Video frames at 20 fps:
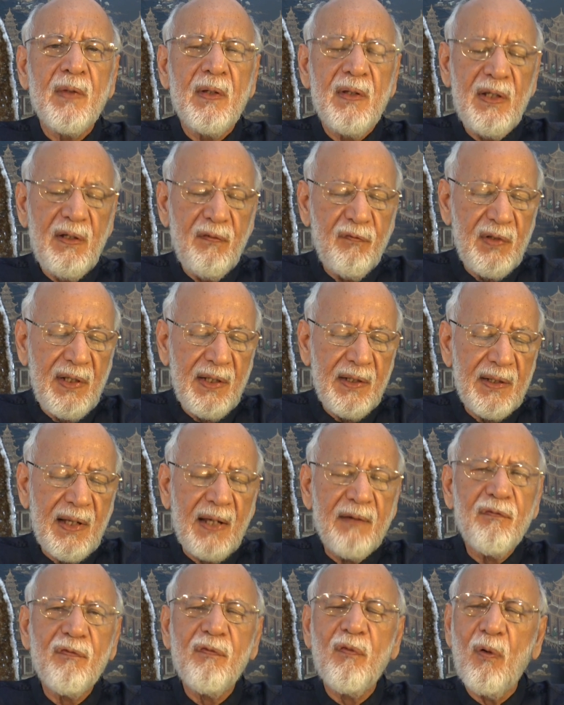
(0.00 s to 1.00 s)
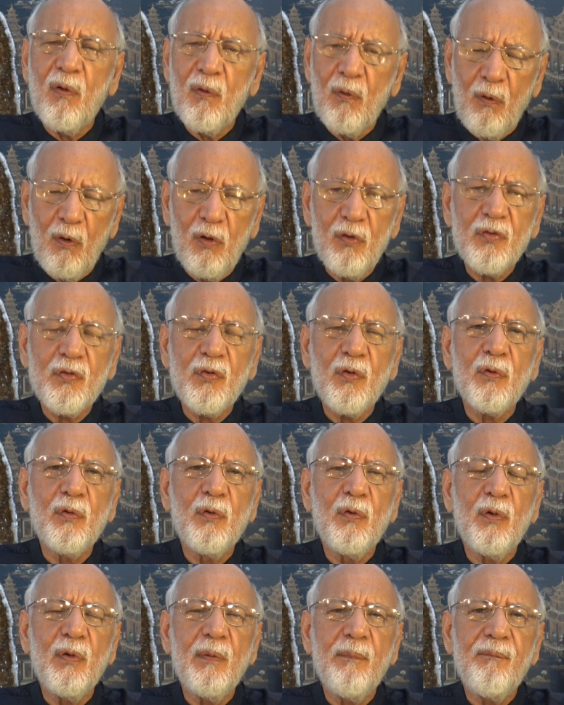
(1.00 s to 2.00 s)
Evening, nightfall, also
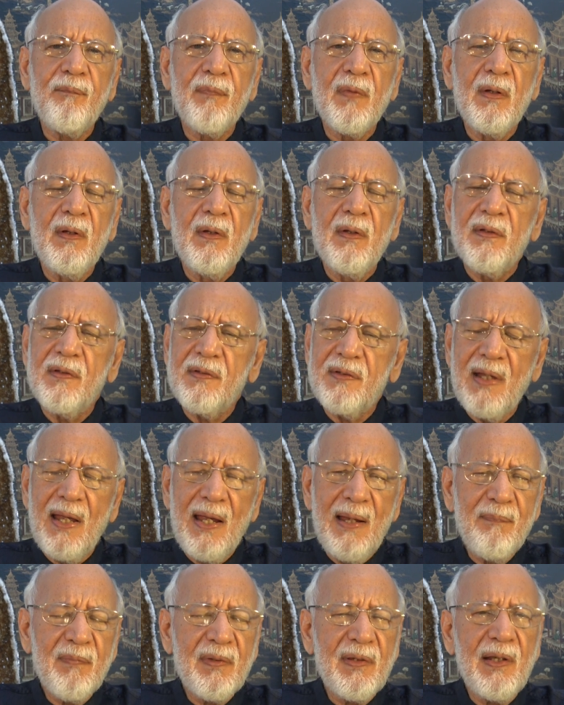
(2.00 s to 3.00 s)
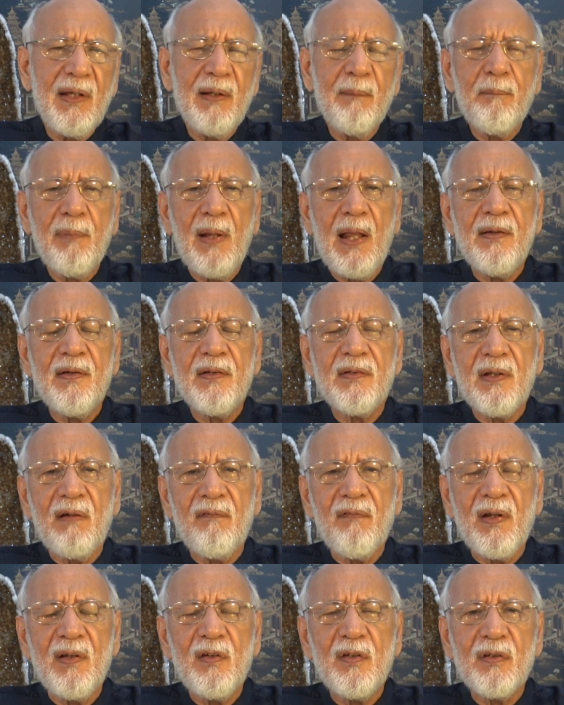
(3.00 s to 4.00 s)
good. Same thing, planets are
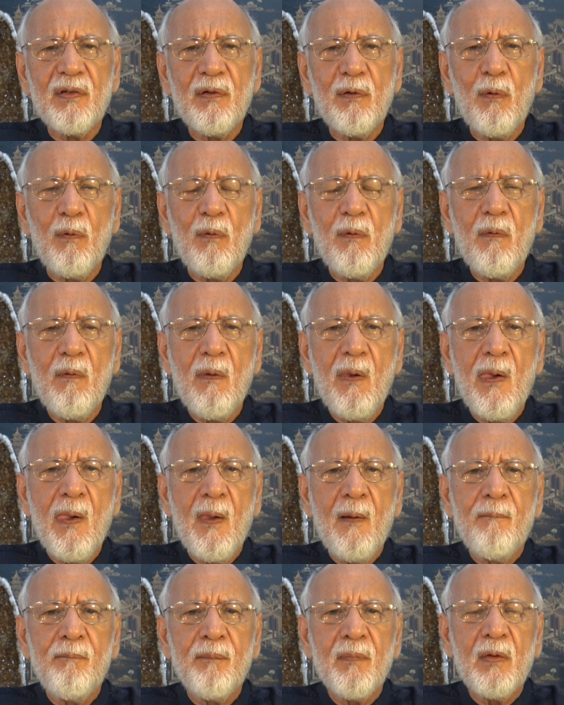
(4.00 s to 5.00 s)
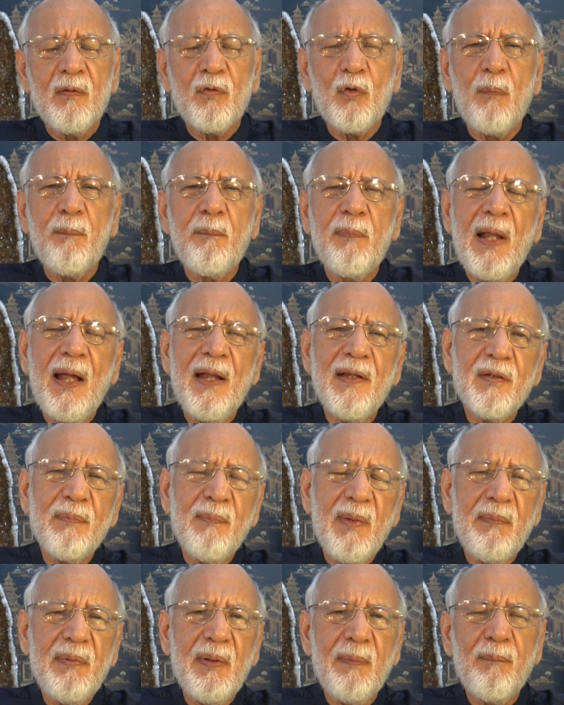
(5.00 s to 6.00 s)
very slow. So plans
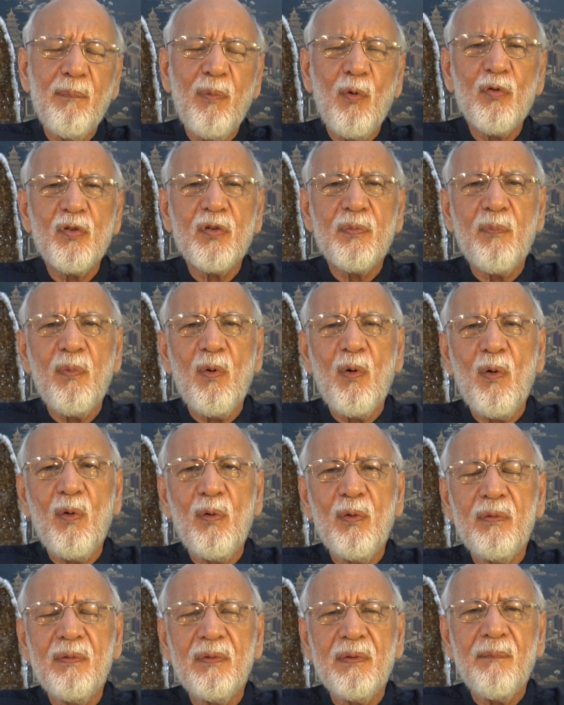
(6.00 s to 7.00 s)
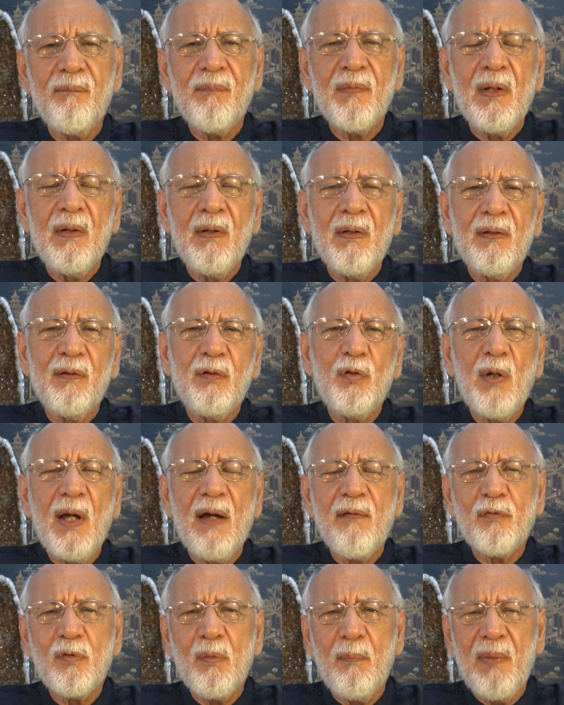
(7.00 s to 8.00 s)
may be postponed. You
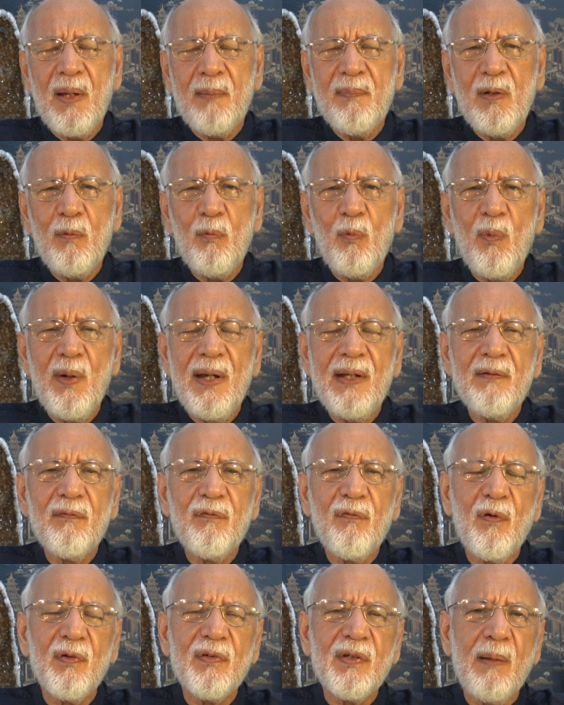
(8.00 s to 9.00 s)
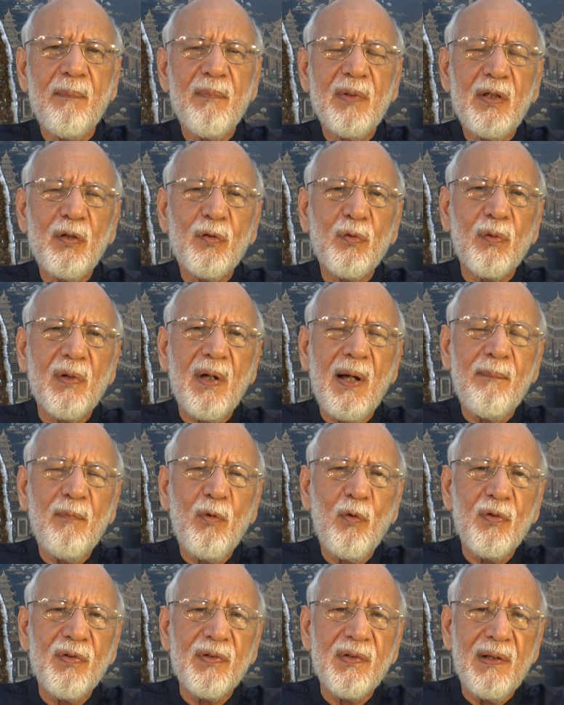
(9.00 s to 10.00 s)
have to maybe wait for somebody to come
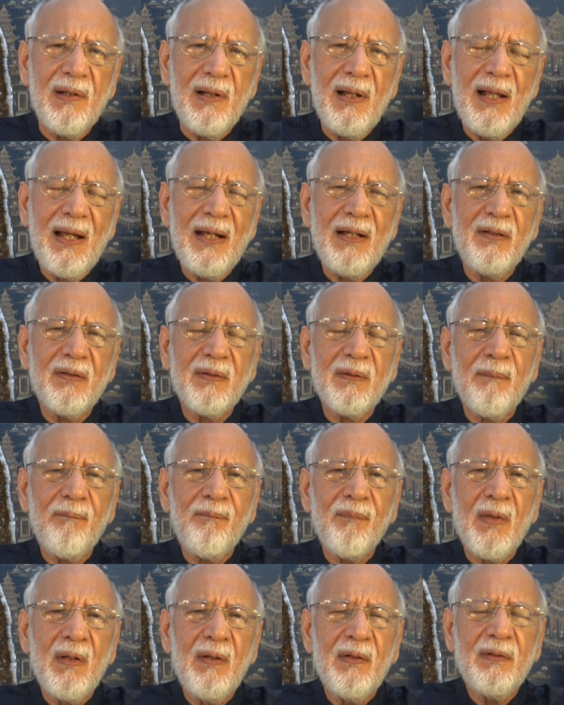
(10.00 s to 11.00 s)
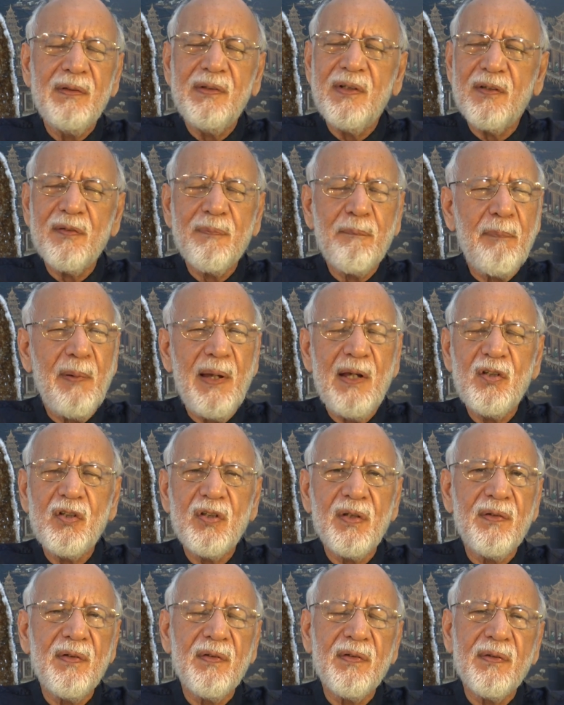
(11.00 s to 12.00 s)
who is late. Just
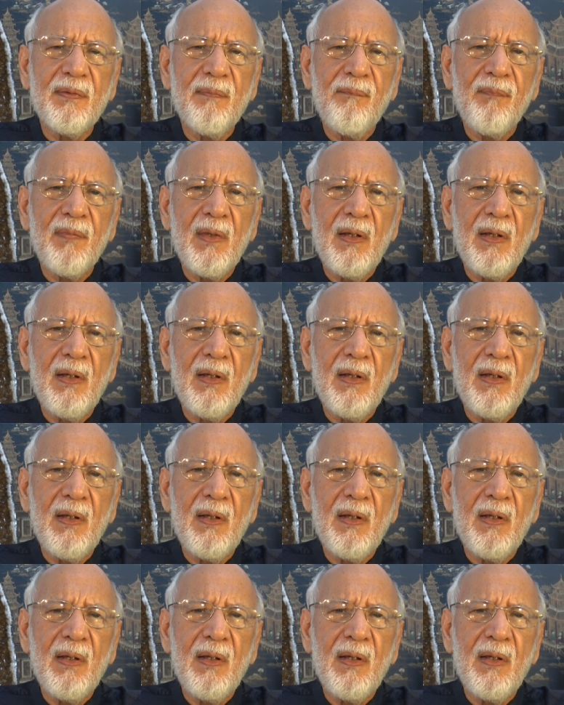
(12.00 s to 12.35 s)
patience.